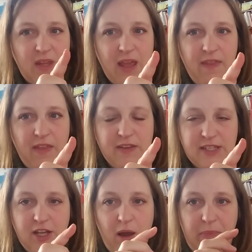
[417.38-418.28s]
And then this
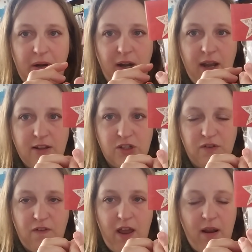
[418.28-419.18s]
topper, there's a
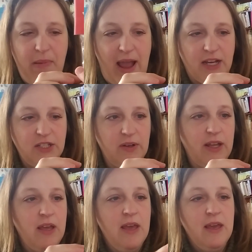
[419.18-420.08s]
front and a back to it,
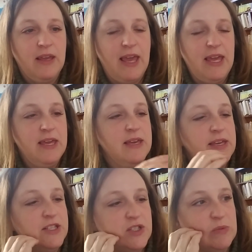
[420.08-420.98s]
okay?
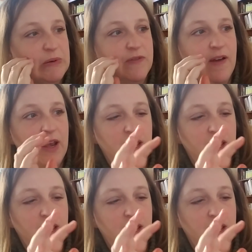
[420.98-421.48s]
It's super fun.